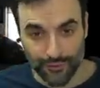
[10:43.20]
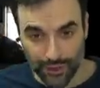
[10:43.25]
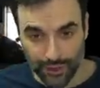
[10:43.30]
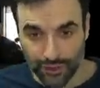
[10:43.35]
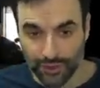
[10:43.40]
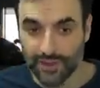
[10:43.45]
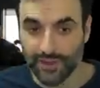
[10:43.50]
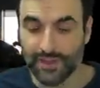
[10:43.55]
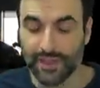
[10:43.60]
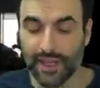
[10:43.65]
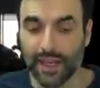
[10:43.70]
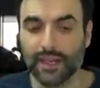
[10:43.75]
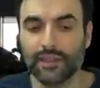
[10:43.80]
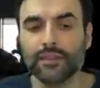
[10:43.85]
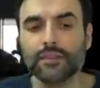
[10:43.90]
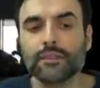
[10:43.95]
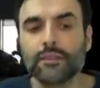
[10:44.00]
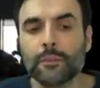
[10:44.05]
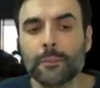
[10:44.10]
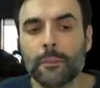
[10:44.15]
Fisher
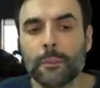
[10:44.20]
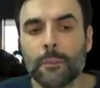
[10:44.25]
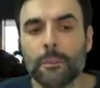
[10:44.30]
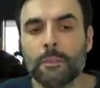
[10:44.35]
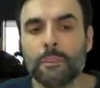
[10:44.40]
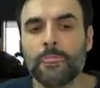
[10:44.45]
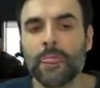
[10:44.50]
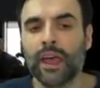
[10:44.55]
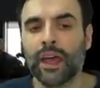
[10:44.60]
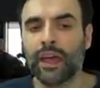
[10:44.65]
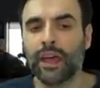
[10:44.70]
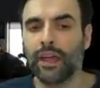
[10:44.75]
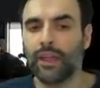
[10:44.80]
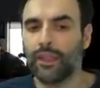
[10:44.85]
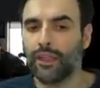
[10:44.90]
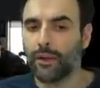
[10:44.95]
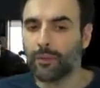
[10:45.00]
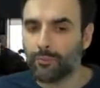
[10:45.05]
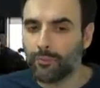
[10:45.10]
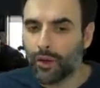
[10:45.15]
says,
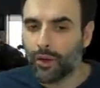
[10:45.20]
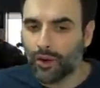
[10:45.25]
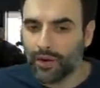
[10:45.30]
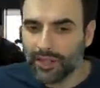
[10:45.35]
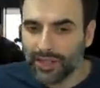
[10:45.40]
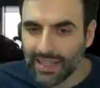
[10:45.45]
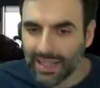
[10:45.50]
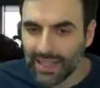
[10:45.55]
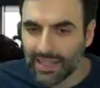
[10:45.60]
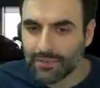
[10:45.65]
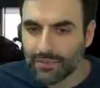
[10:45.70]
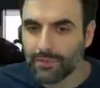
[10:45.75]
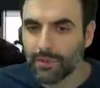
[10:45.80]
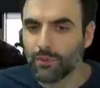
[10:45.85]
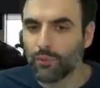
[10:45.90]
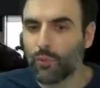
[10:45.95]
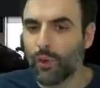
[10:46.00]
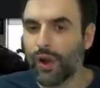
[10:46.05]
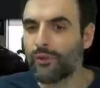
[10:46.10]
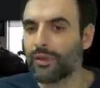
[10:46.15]
the market has
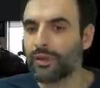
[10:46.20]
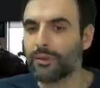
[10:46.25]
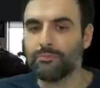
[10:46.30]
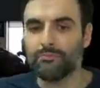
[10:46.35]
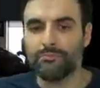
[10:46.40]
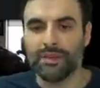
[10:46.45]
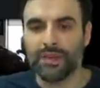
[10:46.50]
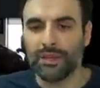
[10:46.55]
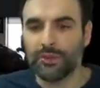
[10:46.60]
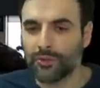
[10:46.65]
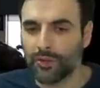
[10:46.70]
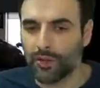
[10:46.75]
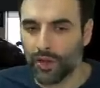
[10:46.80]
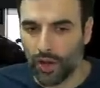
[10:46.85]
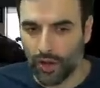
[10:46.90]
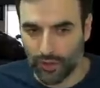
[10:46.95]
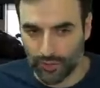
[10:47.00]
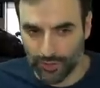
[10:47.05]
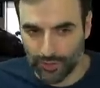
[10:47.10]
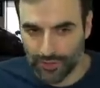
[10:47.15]
been wearing beer
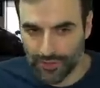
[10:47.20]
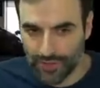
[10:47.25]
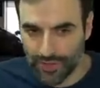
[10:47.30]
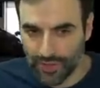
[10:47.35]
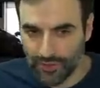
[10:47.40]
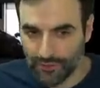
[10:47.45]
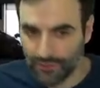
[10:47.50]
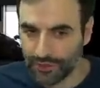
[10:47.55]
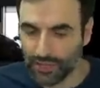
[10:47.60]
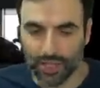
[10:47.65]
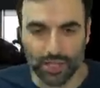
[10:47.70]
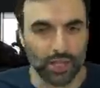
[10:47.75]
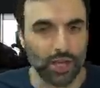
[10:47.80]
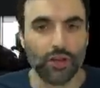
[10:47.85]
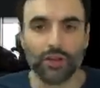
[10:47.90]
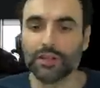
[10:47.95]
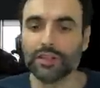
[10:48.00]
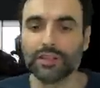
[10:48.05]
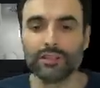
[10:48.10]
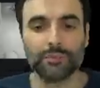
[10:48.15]
goggles for the
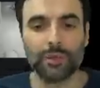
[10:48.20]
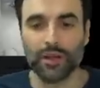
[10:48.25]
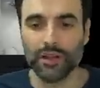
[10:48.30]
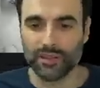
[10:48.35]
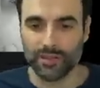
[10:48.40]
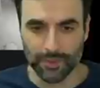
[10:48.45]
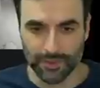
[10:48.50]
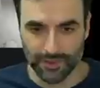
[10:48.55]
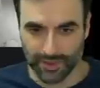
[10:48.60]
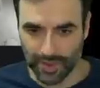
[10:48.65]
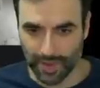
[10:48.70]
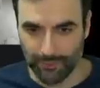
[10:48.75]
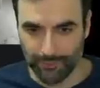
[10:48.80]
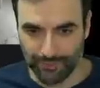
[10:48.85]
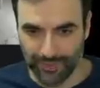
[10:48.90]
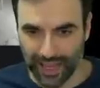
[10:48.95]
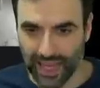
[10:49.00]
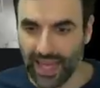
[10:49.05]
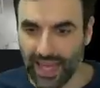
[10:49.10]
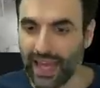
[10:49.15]
longest possible
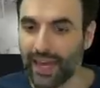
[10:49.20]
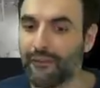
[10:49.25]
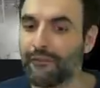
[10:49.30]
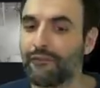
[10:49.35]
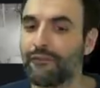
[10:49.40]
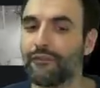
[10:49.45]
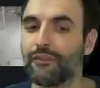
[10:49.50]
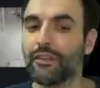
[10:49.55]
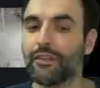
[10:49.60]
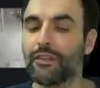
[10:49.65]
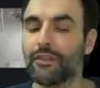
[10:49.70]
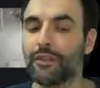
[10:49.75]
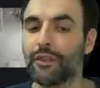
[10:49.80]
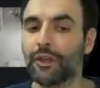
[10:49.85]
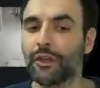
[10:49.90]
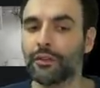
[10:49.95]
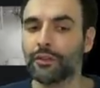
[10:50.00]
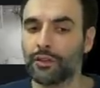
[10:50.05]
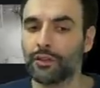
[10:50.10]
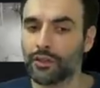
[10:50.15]
time.
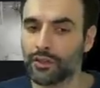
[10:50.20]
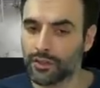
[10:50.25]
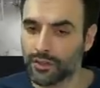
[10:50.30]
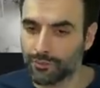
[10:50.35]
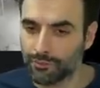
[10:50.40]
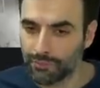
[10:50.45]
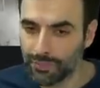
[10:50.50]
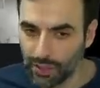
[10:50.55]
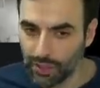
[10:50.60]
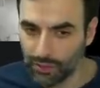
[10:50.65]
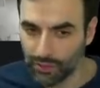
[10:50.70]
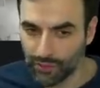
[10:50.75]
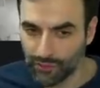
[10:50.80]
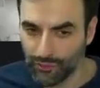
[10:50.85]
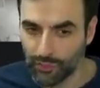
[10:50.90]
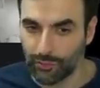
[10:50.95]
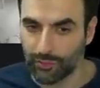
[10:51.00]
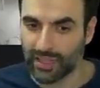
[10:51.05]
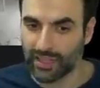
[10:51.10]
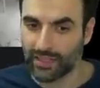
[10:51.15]
Everything looks
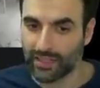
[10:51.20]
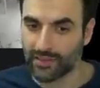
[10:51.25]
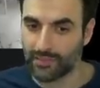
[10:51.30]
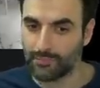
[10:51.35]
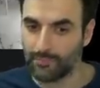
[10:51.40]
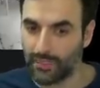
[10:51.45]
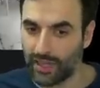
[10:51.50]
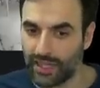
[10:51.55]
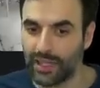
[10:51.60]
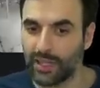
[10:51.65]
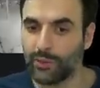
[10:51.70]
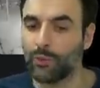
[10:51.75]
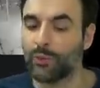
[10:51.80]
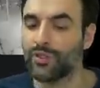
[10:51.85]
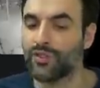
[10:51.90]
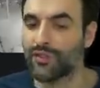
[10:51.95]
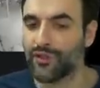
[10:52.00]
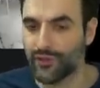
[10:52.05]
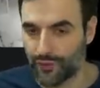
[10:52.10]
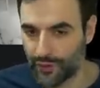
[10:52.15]
beautiful because money
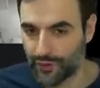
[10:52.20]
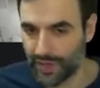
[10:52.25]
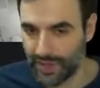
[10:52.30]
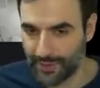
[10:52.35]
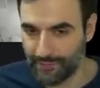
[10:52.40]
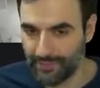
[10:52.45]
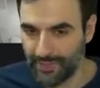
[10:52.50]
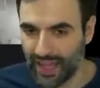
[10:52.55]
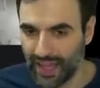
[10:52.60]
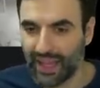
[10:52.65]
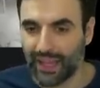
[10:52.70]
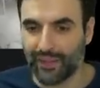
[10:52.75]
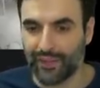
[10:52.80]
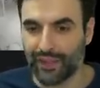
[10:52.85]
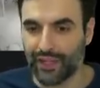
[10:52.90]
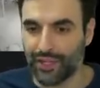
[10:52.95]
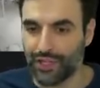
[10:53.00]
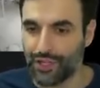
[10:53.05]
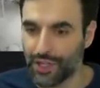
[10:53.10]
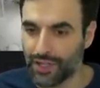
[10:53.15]
was free.
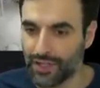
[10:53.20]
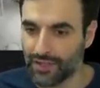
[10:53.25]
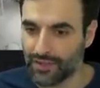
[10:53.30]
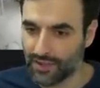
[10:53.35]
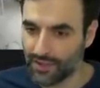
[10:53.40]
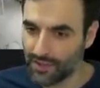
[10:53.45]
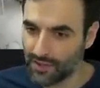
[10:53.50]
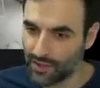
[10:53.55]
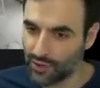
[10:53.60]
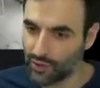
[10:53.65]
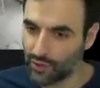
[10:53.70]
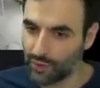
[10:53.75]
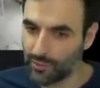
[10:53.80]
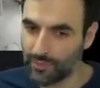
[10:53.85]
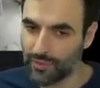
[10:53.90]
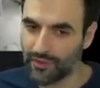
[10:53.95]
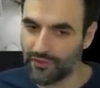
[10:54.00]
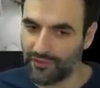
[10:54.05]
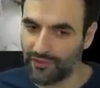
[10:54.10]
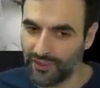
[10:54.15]
They just
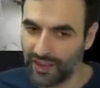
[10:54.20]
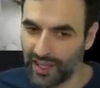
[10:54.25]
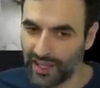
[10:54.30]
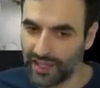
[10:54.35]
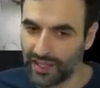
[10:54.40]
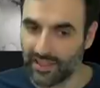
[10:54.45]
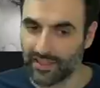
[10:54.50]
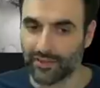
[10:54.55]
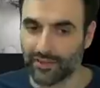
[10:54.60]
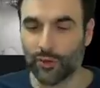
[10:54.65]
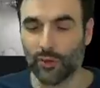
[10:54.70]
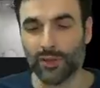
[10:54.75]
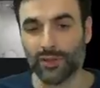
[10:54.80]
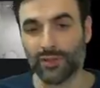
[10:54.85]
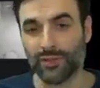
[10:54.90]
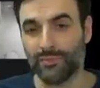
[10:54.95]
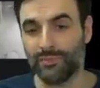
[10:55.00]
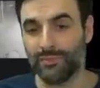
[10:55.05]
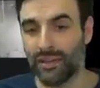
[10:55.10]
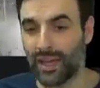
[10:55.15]
assume the Fed is
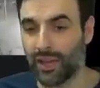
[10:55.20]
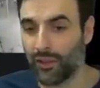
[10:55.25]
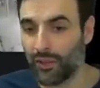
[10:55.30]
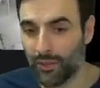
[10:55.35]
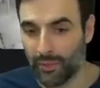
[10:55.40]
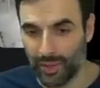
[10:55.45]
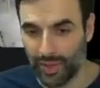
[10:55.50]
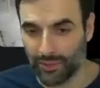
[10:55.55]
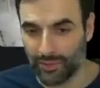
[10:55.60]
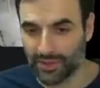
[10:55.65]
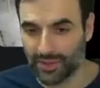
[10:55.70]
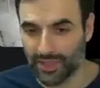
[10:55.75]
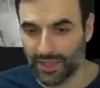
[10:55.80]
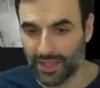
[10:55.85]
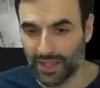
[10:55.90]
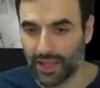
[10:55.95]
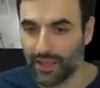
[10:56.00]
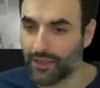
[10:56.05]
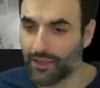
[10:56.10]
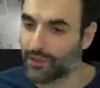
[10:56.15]
going to bail them out.
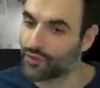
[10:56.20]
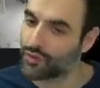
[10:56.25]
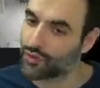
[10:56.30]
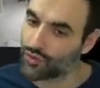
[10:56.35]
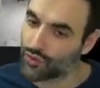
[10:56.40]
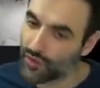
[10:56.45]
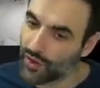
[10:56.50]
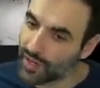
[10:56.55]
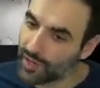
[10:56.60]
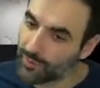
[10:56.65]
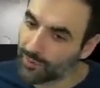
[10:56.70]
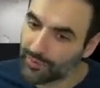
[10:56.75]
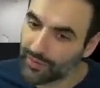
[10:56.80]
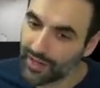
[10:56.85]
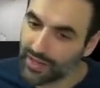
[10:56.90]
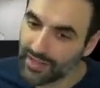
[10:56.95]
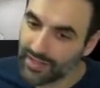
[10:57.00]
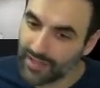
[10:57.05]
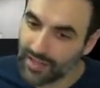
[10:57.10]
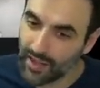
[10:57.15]
The strike
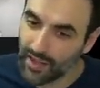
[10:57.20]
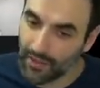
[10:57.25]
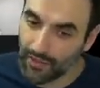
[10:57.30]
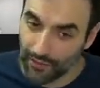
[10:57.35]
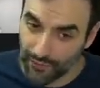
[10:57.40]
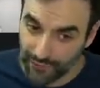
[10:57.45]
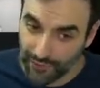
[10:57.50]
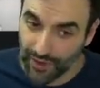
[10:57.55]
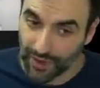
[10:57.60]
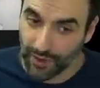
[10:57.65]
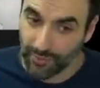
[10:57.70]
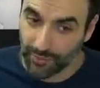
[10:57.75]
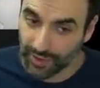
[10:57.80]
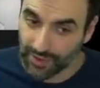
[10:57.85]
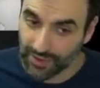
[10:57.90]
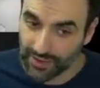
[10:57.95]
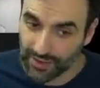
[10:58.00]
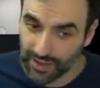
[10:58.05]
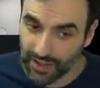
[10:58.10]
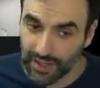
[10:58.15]
price on the Fed
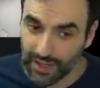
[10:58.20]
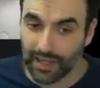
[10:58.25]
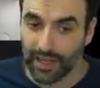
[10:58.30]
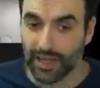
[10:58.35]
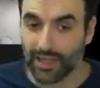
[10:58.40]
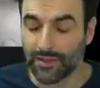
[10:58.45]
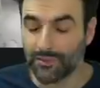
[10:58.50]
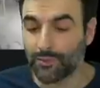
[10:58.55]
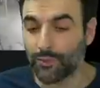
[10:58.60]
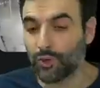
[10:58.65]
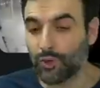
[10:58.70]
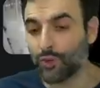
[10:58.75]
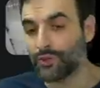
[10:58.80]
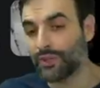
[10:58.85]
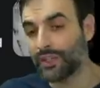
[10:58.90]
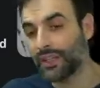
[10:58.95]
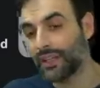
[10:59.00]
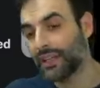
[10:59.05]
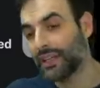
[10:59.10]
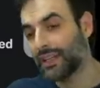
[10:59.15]
put has
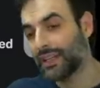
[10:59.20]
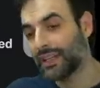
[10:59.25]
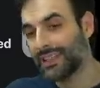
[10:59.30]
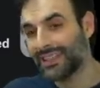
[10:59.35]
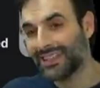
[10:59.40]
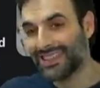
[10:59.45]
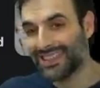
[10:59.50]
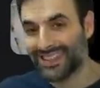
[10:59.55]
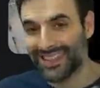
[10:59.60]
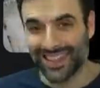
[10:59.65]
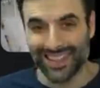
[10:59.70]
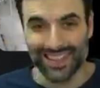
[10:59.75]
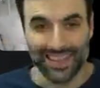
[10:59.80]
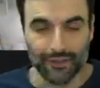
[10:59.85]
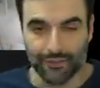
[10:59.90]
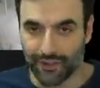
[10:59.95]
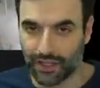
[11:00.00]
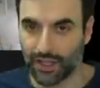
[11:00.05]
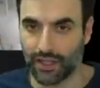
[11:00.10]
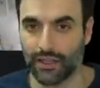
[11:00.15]
moved
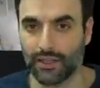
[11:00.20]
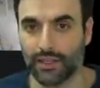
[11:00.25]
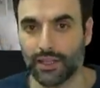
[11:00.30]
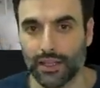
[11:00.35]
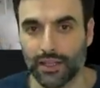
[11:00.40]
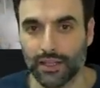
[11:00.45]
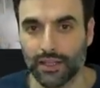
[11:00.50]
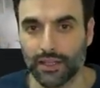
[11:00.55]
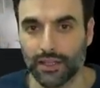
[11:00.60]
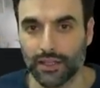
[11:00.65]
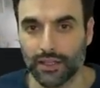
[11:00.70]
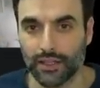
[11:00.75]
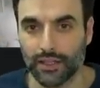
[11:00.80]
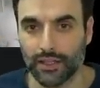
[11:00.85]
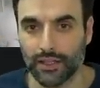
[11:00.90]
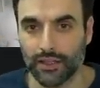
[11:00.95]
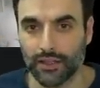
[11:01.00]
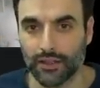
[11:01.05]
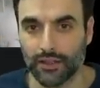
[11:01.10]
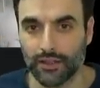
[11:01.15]
significantly.
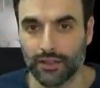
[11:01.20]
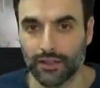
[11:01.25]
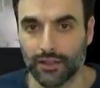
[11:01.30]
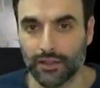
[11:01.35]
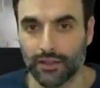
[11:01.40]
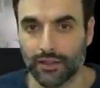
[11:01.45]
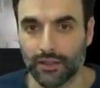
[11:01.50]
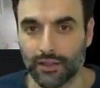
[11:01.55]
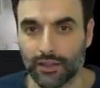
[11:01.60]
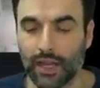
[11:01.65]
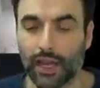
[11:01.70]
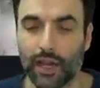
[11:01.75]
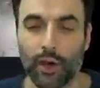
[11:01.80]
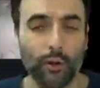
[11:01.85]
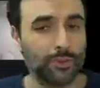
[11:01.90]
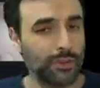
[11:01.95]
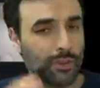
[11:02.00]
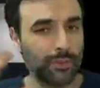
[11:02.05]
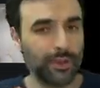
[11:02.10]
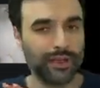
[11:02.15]
Okay, I
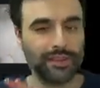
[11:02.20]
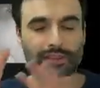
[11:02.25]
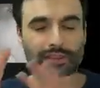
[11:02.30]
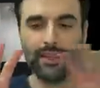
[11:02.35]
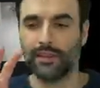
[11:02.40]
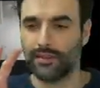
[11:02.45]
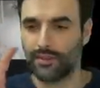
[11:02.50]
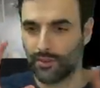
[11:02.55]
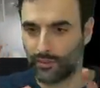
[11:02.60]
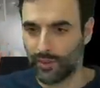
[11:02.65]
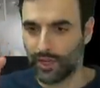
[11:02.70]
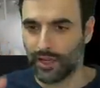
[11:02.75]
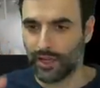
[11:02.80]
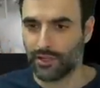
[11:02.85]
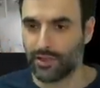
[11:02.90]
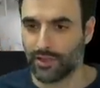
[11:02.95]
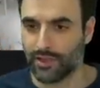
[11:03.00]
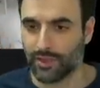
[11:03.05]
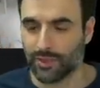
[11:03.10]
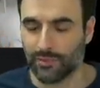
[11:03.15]
hope that makes sense the way I
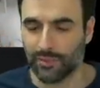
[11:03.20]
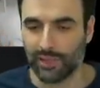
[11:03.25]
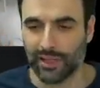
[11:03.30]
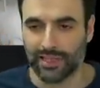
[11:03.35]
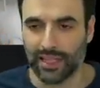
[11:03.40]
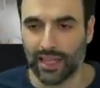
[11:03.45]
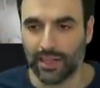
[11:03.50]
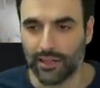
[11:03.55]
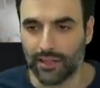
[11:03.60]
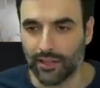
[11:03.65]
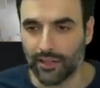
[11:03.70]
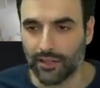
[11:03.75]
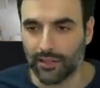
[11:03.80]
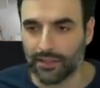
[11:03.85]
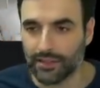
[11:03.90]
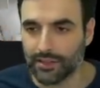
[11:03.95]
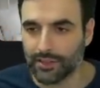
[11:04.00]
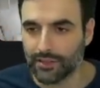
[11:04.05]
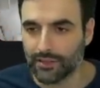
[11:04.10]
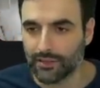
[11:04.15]
just explained that
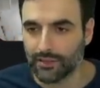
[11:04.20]
here.